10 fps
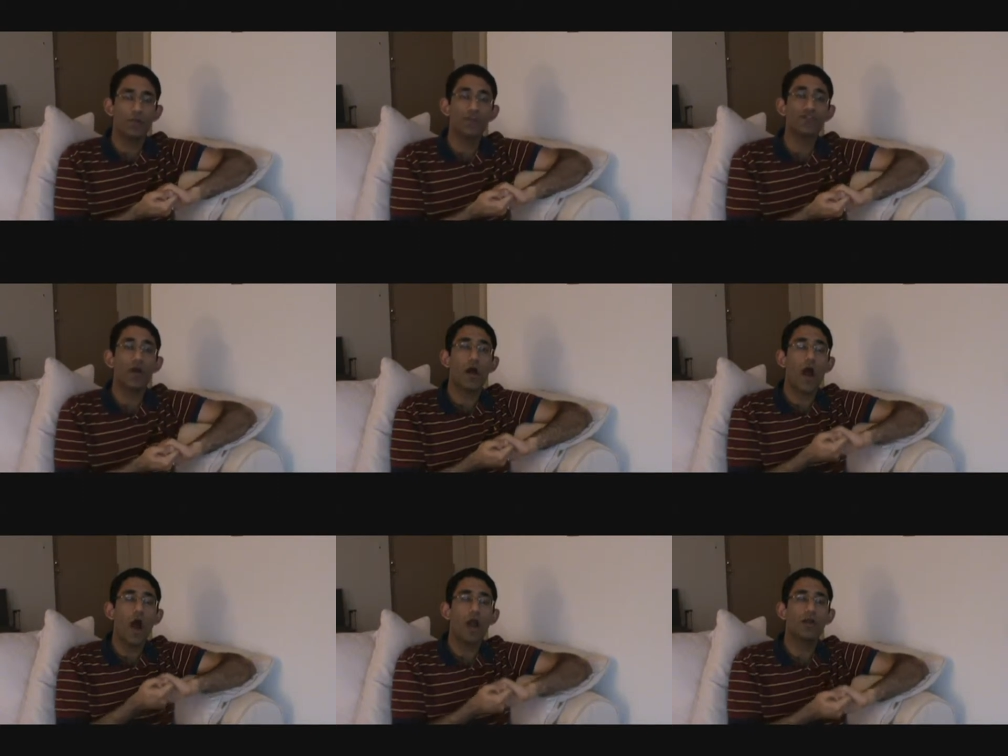which
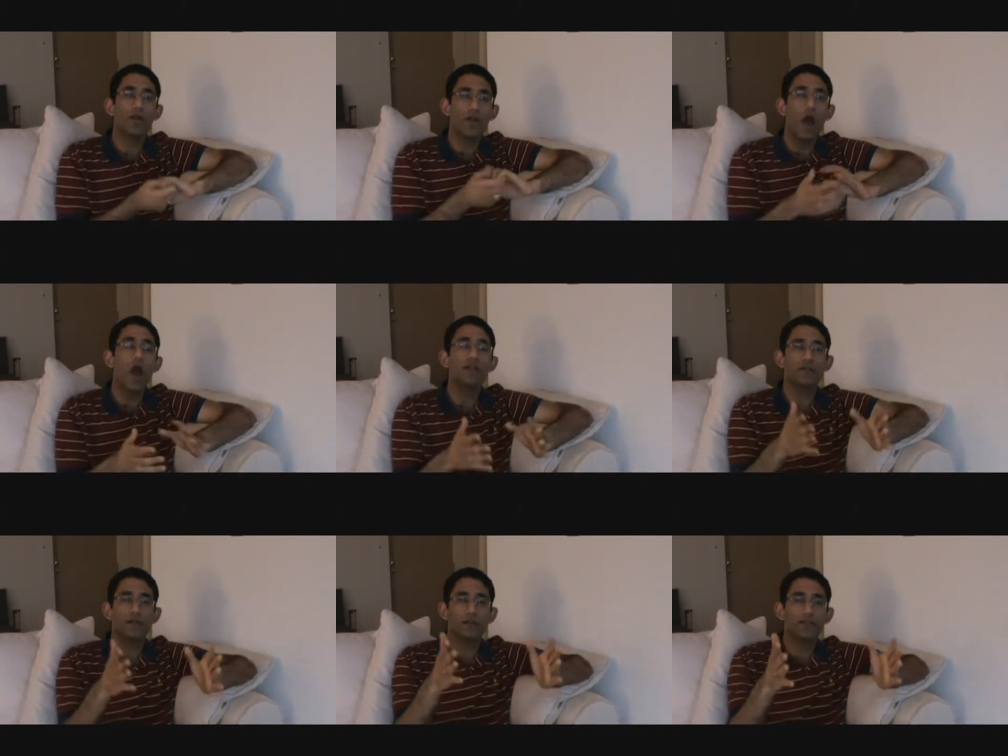are not
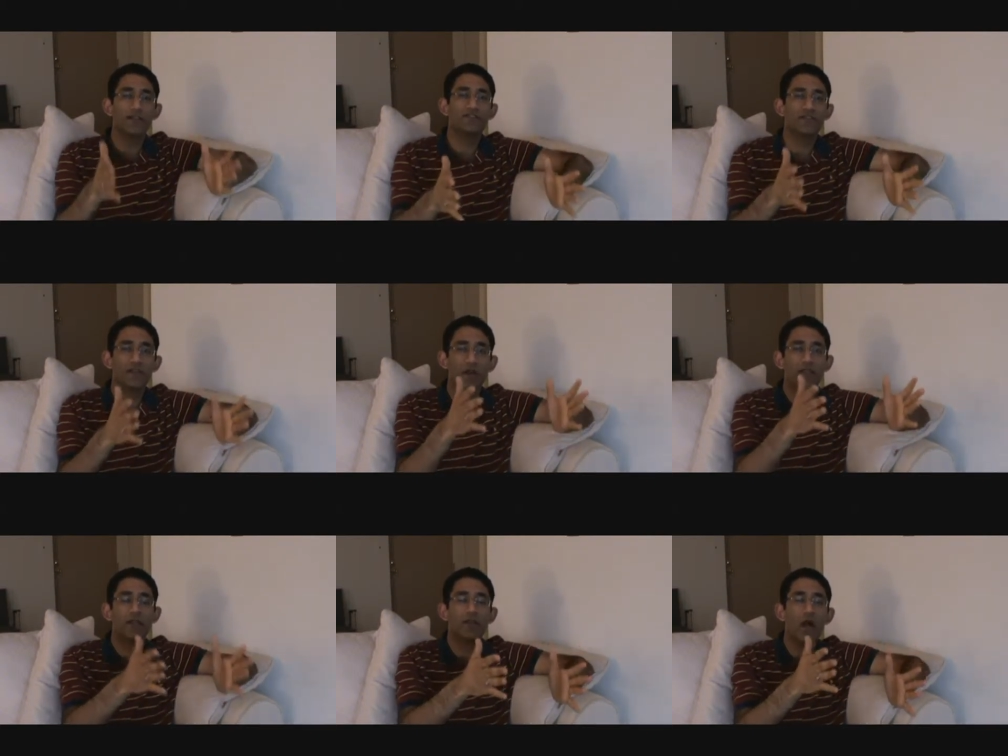listed
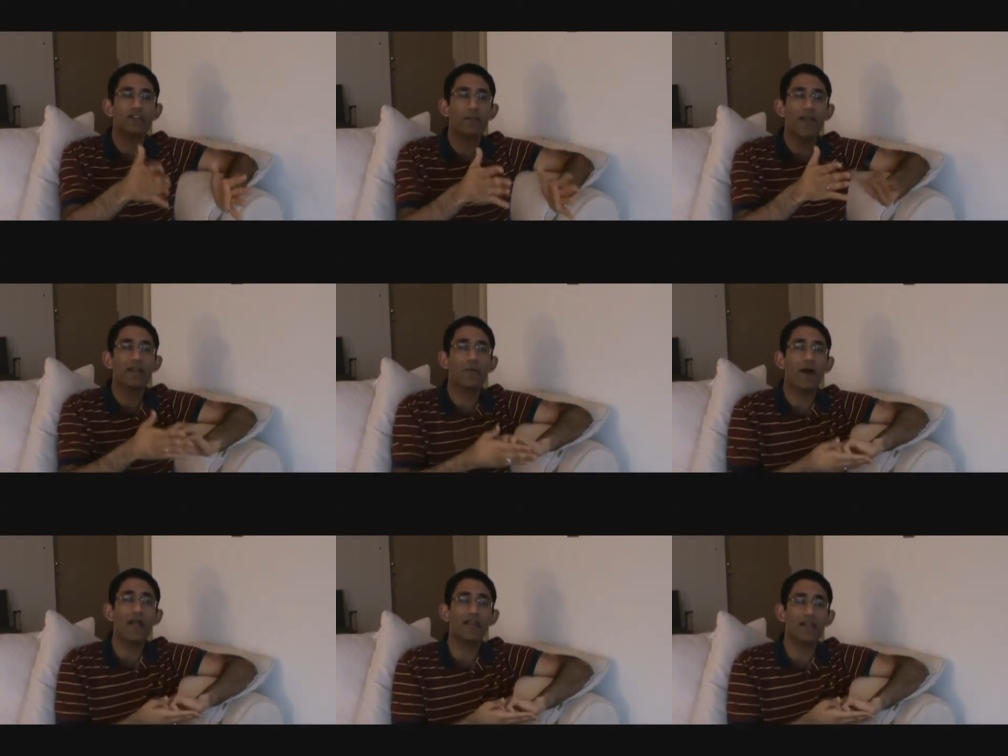in the North America
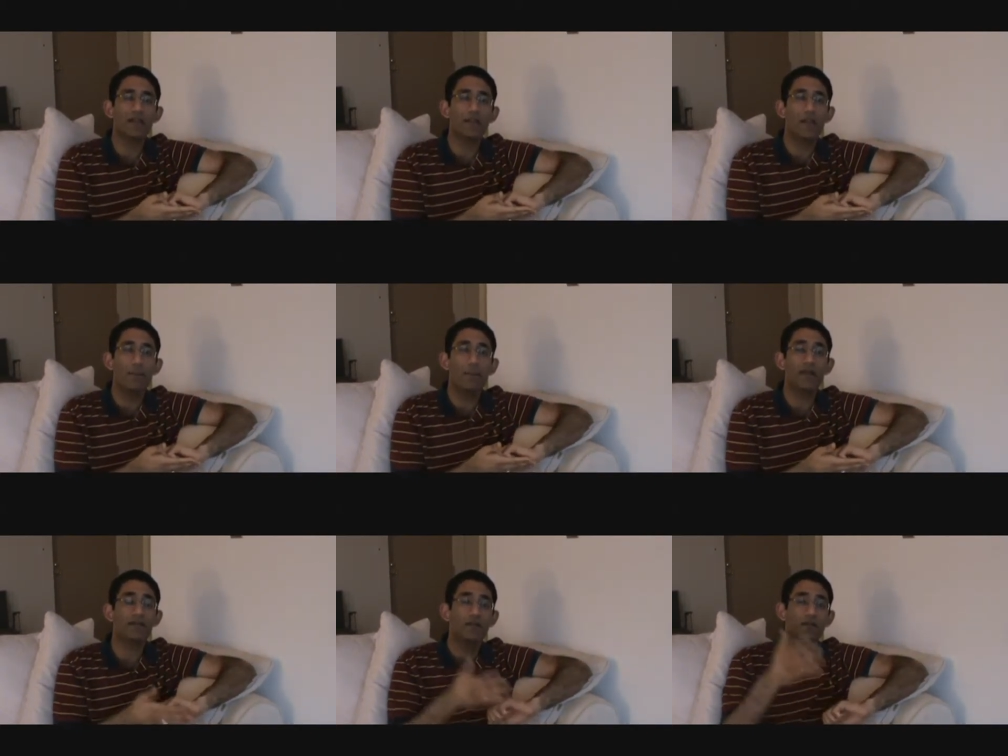market,
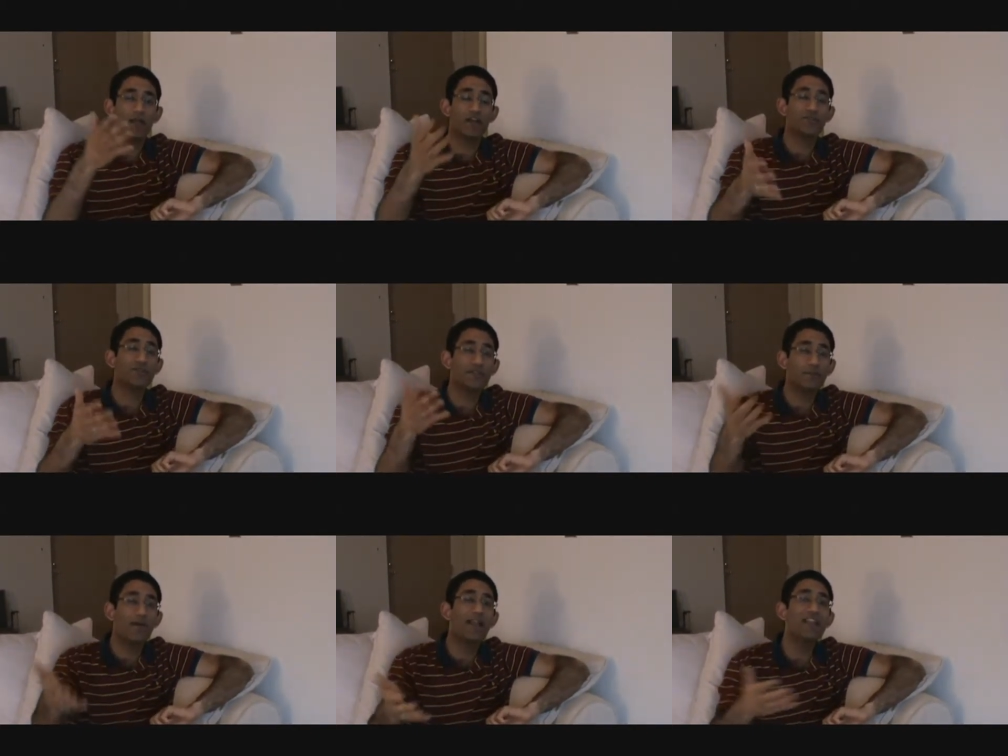but the customers are
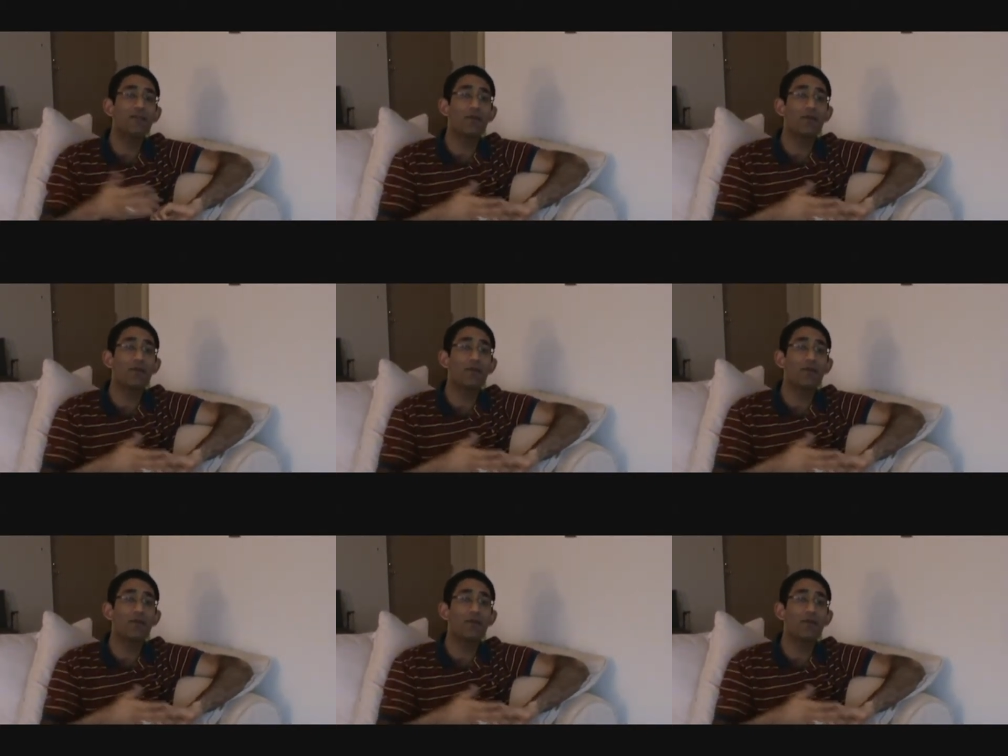finding